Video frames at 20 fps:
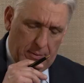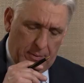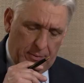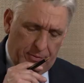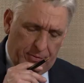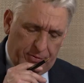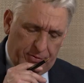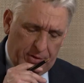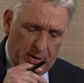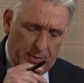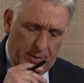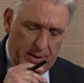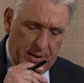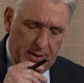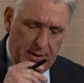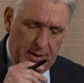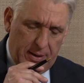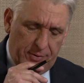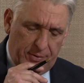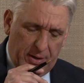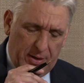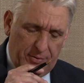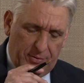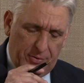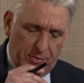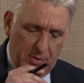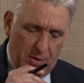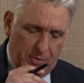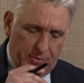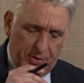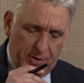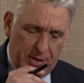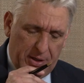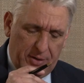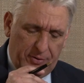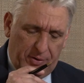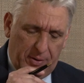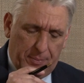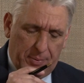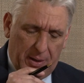Syria is not an
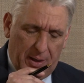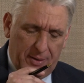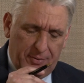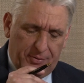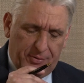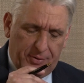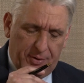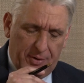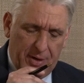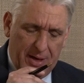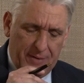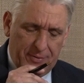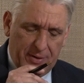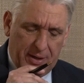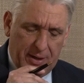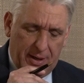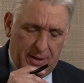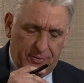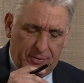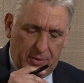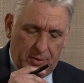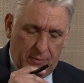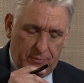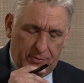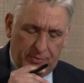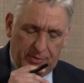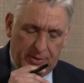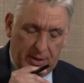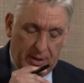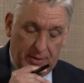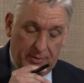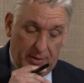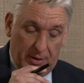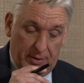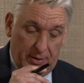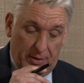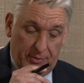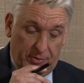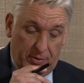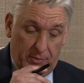easy place to navigate, and obviously,
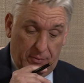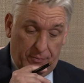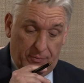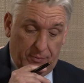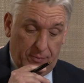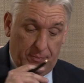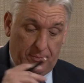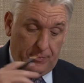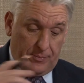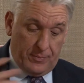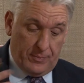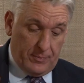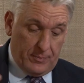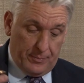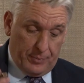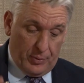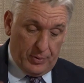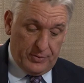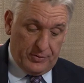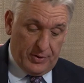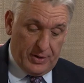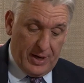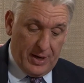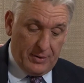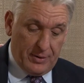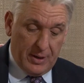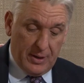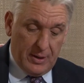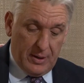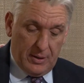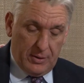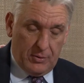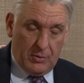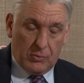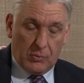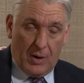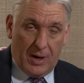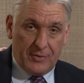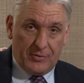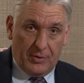as you've pointed out, you're
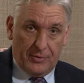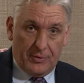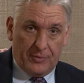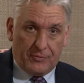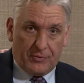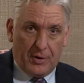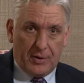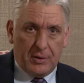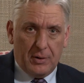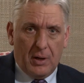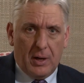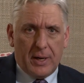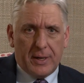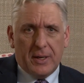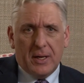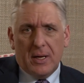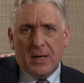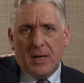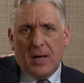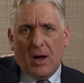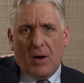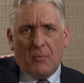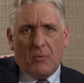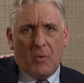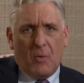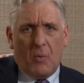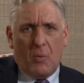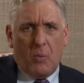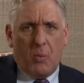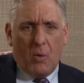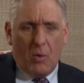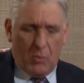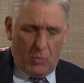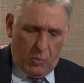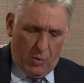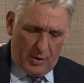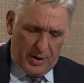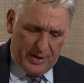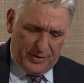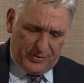right on the front line.
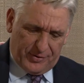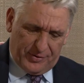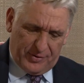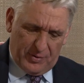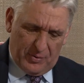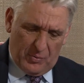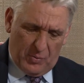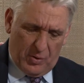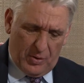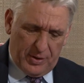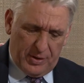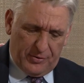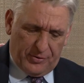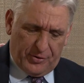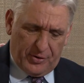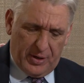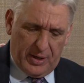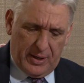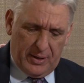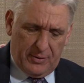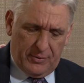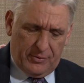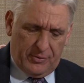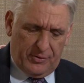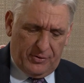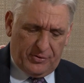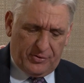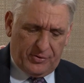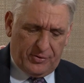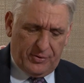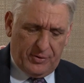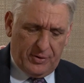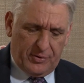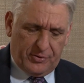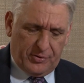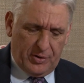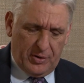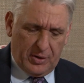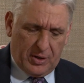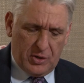What is the
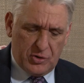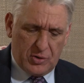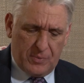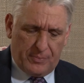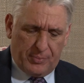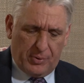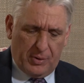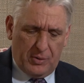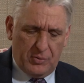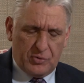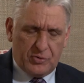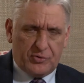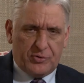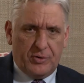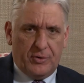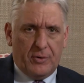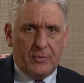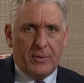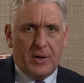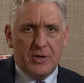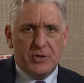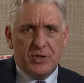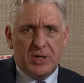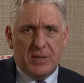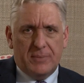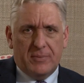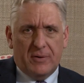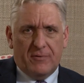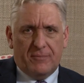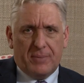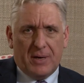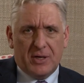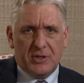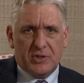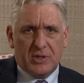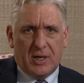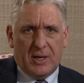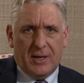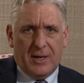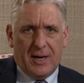Turkish approach to the regime of
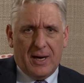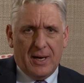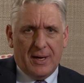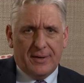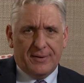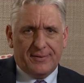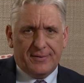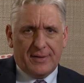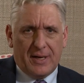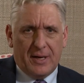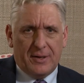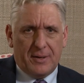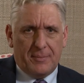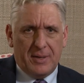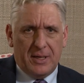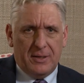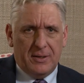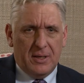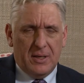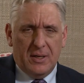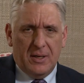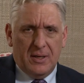Bashar al-Assad? I mean,